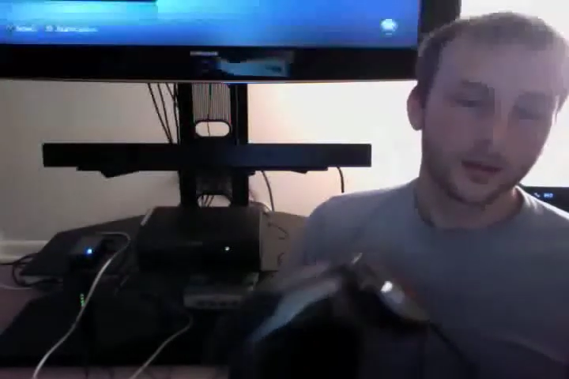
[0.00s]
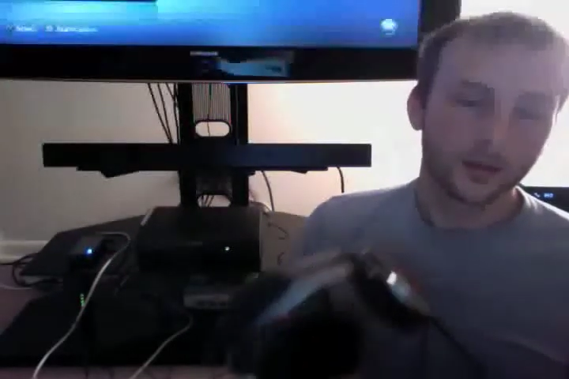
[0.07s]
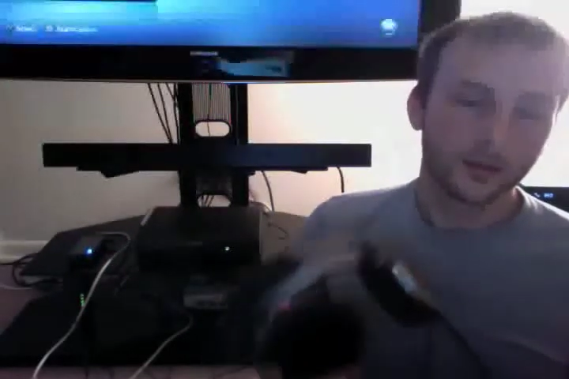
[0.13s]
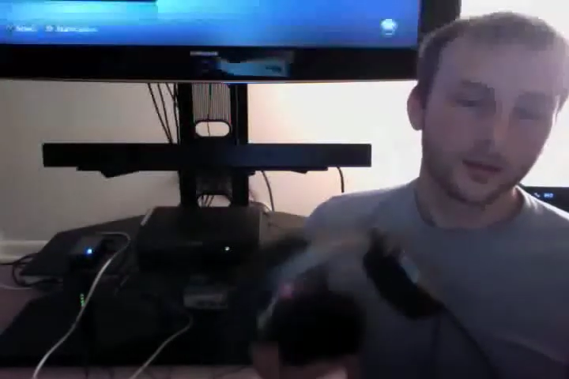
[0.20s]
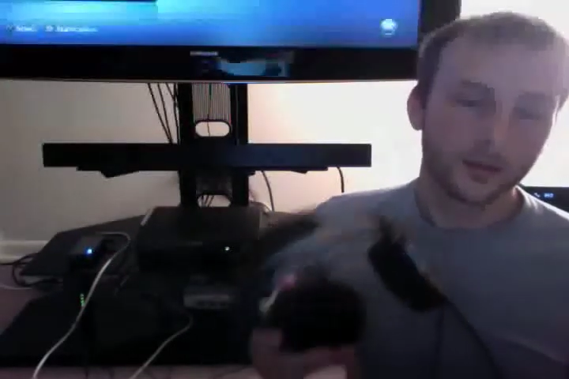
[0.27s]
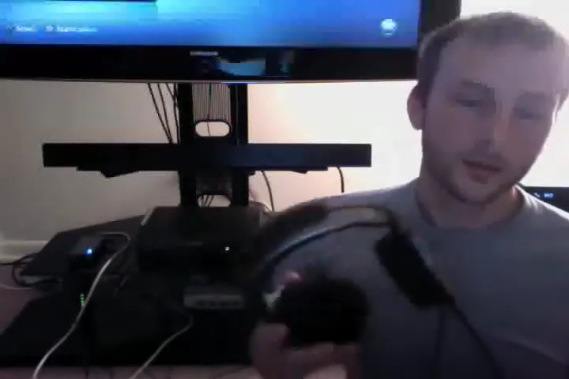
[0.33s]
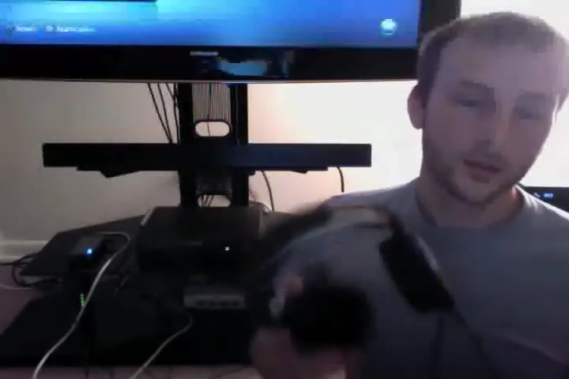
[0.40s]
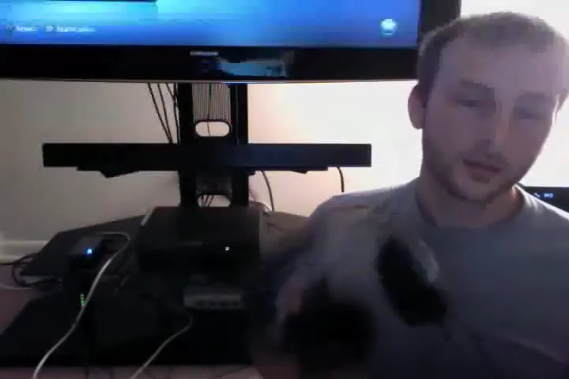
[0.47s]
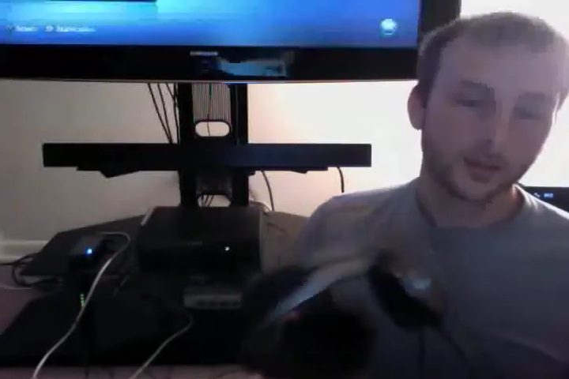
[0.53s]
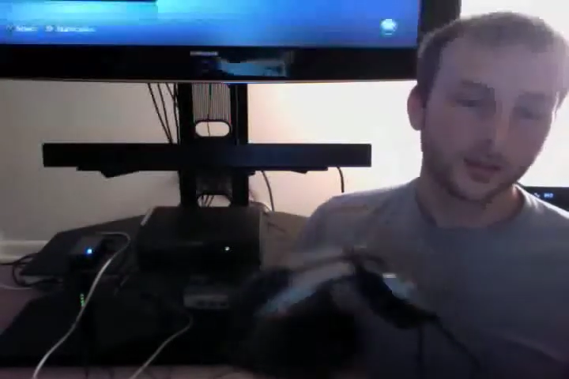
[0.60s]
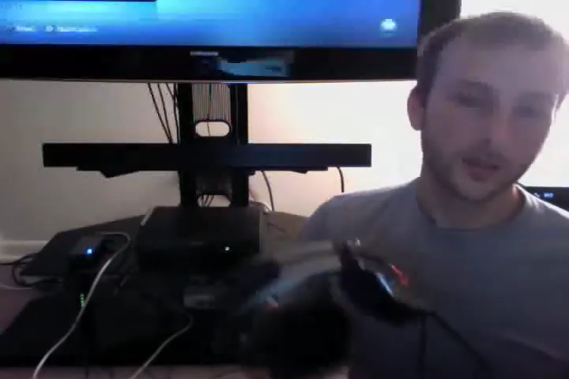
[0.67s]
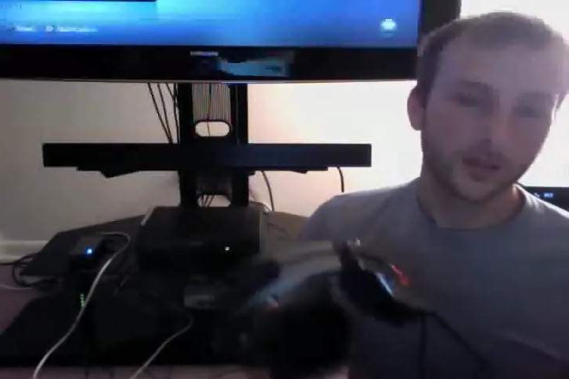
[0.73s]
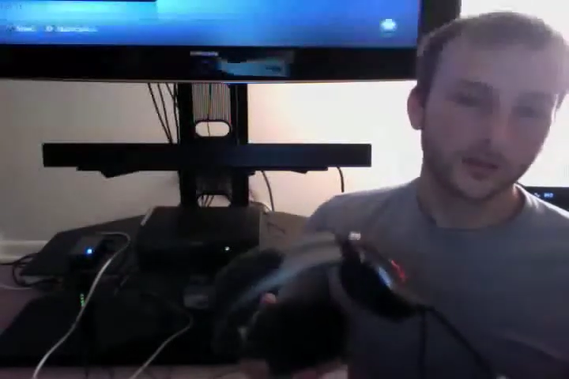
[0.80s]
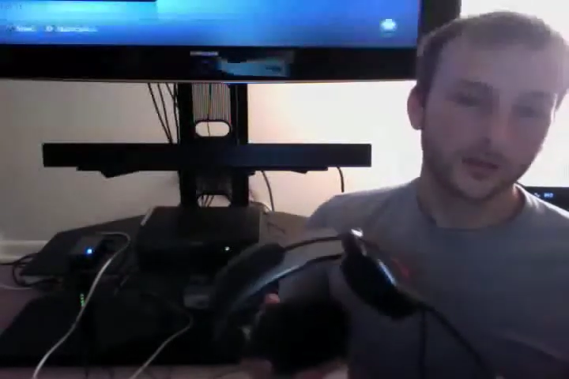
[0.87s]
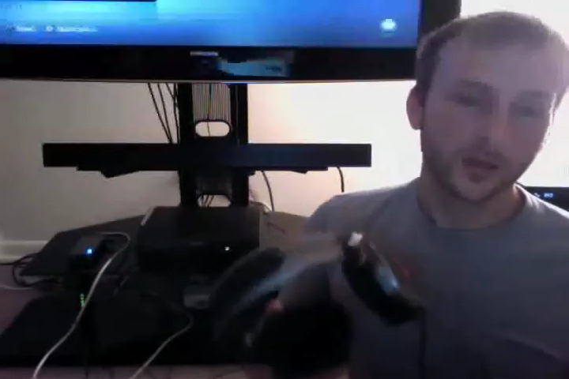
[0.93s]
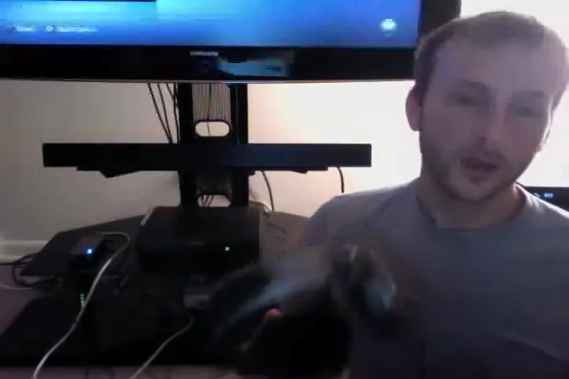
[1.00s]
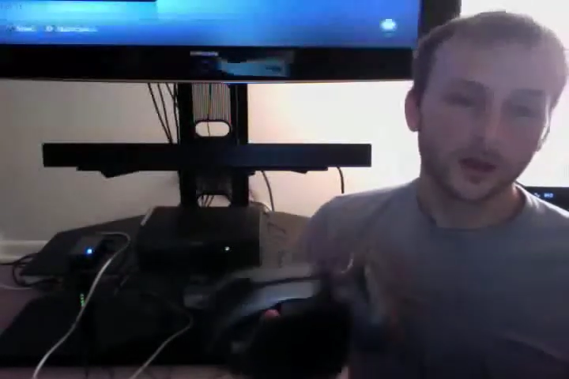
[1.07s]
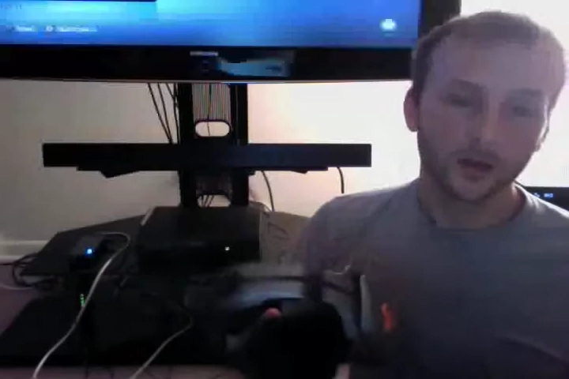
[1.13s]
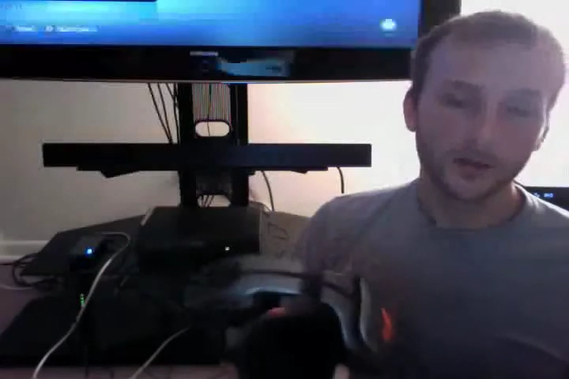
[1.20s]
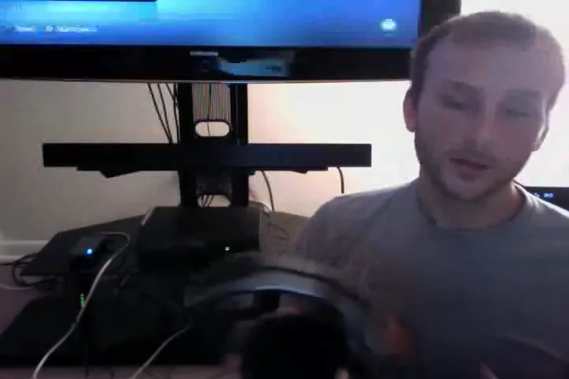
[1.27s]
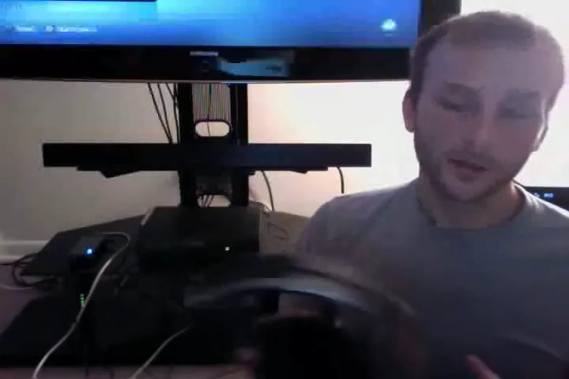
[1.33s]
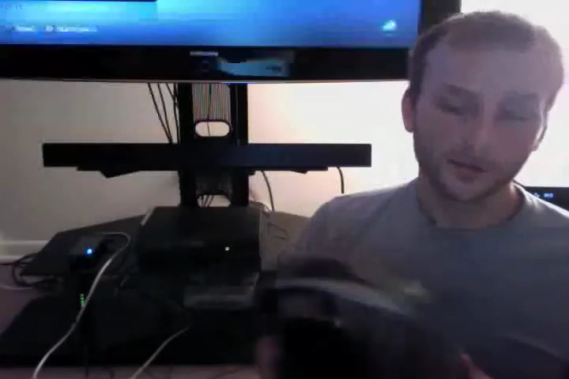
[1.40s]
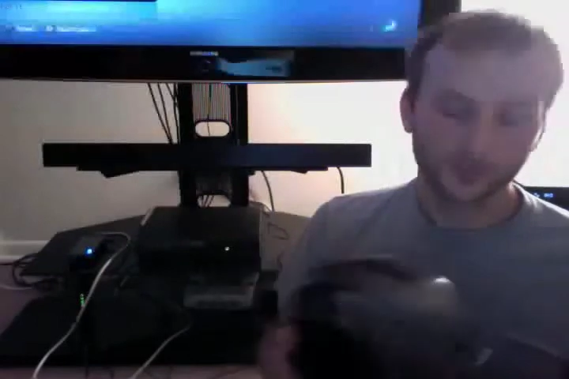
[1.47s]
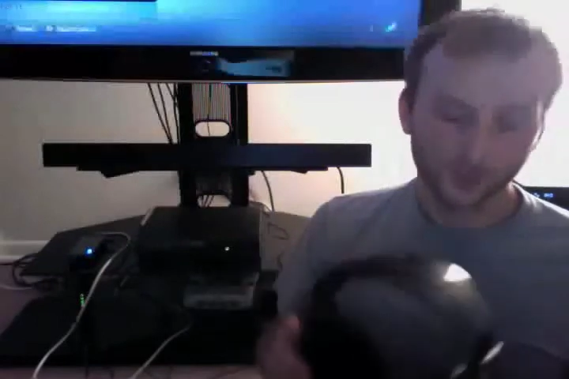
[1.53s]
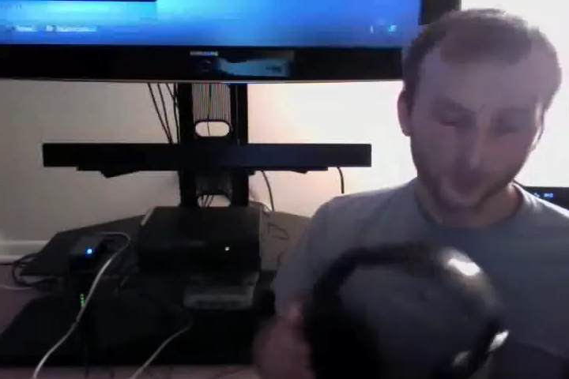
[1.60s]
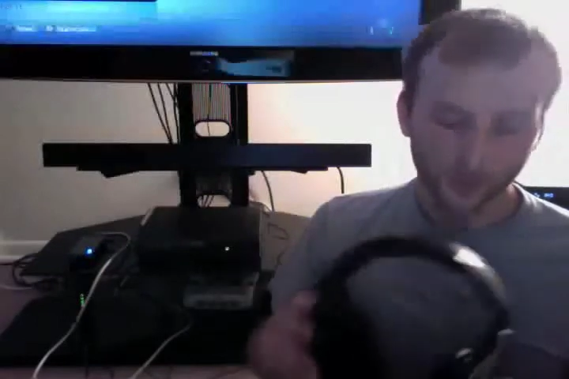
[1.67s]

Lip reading: yourself talk enough to where